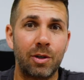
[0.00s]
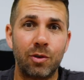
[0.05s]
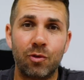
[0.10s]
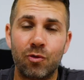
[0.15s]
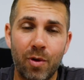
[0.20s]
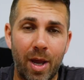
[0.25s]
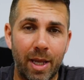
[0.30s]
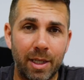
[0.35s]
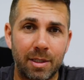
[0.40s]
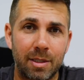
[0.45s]

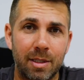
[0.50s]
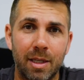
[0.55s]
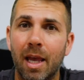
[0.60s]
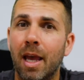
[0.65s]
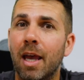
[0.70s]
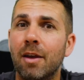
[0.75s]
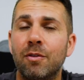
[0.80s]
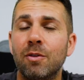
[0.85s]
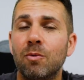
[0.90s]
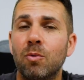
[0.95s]
great.
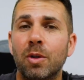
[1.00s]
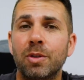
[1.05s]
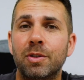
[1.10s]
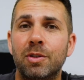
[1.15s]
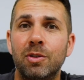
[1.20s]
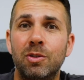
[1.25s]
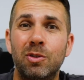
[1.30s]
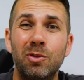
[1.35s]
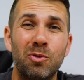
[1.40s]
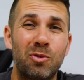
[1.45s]
If you want
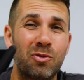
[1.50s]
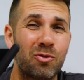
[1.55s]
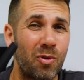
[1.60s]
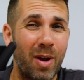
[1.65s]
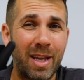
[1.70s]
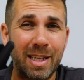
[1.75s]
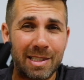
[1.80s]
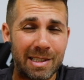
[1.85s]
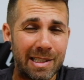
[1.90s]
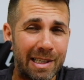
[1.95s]
to do
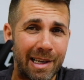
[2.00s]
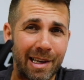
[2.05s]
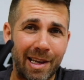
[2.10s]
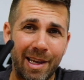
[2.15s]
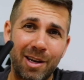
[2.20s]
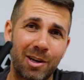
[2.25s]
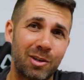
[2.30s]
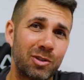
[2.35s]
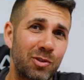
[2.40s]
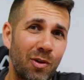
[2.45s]
crazy
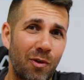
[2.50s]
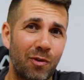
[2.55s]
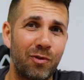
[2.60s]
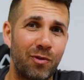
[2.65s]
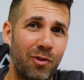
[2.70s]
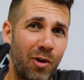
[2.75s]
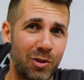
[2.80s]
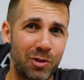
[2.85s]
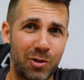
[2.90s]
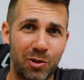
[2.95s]
layers of
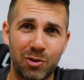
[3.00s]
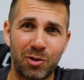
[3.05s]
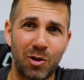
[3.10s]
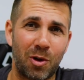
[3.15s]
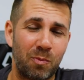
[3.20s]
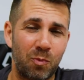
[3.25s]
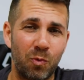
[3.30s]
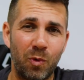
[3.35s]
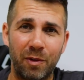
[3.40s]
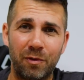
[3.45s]

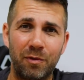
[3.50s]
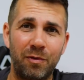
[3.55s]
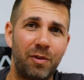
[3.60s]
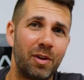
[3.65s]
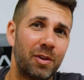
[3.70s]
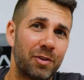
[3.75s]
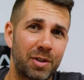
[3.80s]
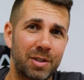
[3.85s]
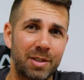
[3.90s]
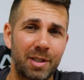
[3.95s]
Photoshop with
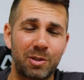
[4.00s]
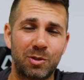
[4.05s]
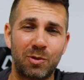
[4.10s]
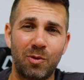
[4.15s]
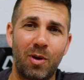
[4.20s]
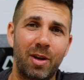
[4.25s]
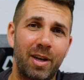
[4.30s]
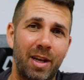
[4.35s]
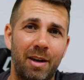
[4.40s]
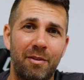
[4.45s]
filters and
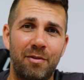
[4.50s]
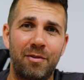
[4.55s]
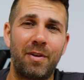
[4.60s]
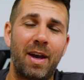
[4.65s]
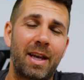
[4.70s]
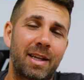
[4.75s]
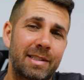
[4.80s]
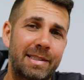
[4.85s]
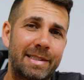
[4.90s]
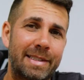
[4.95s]
so on and
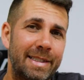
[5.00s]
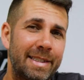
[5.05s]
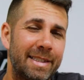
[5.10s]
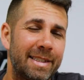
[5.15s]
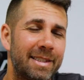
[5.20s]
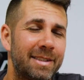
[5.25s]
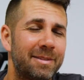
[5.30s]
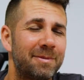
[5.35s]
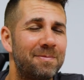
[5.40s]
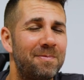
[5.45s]
effects,
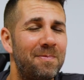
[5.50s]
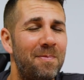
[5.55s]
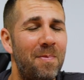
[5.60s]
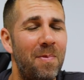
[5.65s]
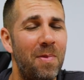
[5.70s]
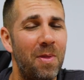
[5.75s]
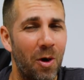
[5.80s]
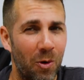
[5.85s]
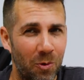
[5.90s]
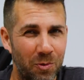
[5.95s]
uh,
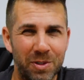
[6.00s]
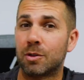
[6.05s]
no.